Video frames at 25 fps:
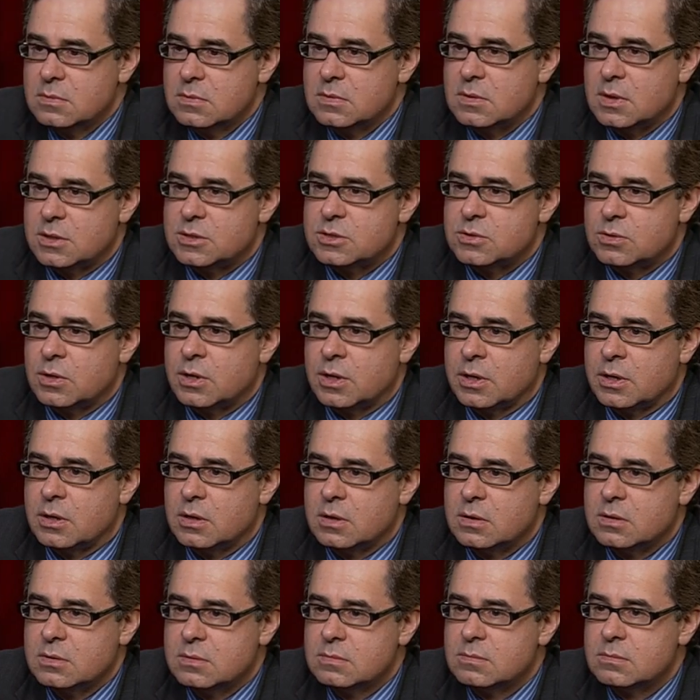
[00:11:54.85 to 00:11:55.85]
So that's right.
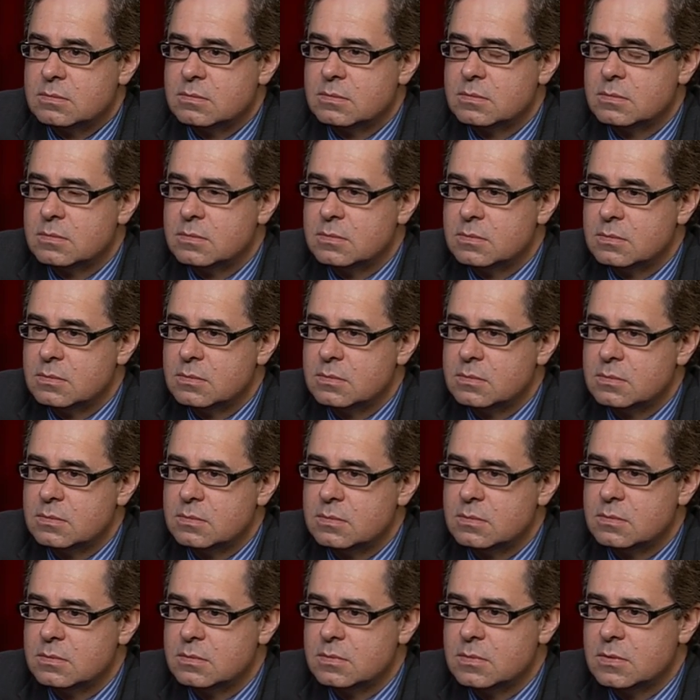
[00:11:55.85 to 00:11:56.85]
could that actually end up
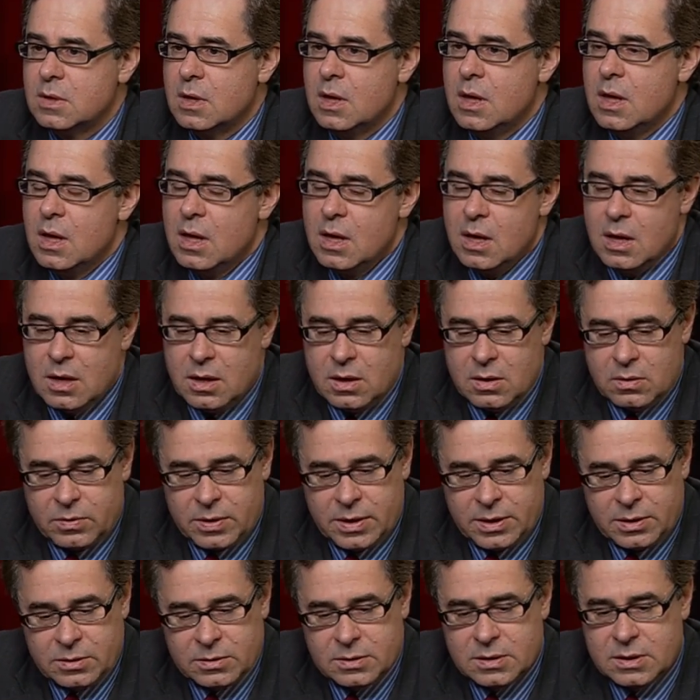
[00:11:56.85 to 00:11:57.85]
happening?
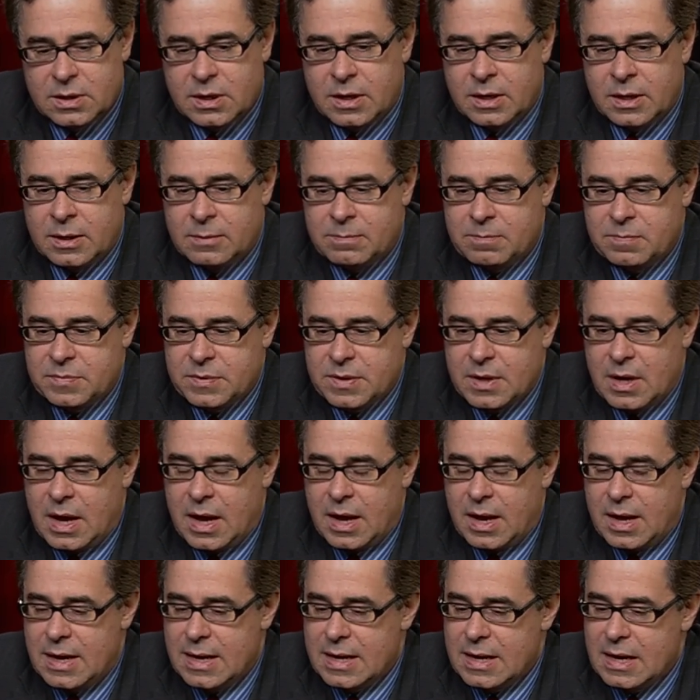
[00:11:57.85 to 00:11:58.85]
Well, um,
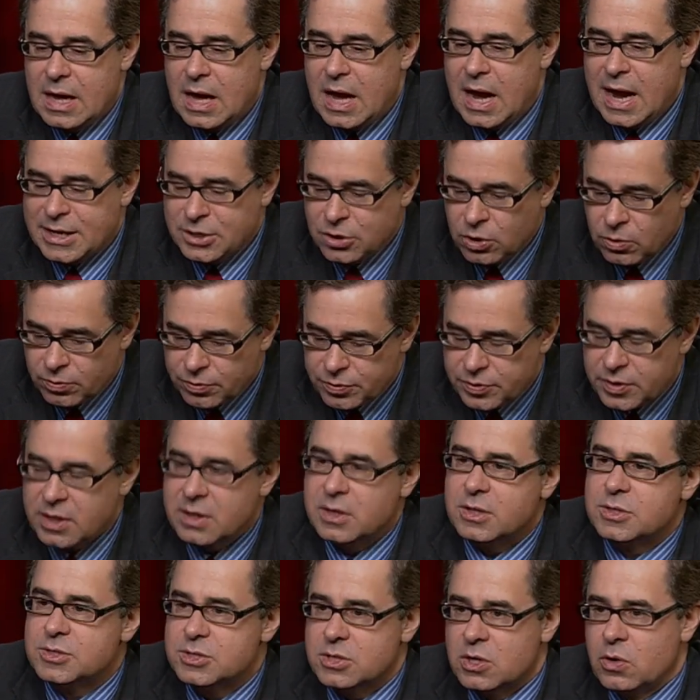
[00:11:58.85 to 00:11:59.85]
I don't
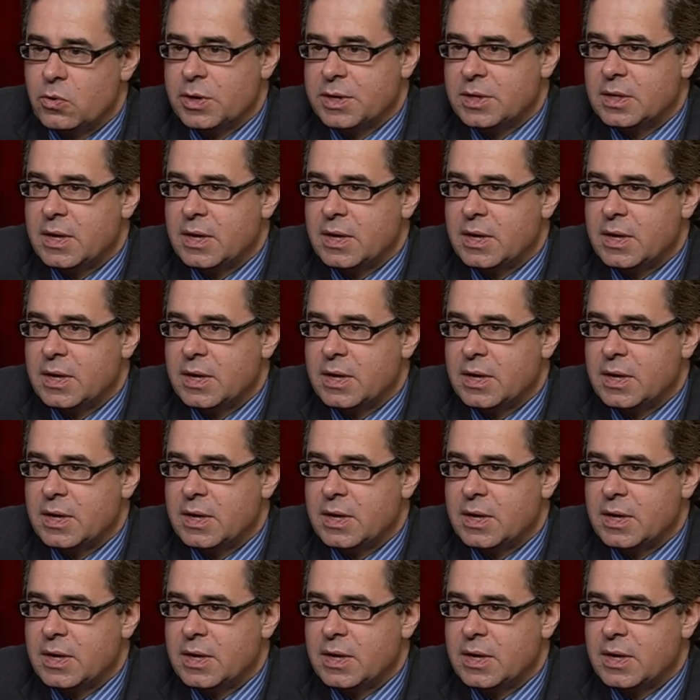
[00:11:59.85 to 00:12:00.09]
think it's going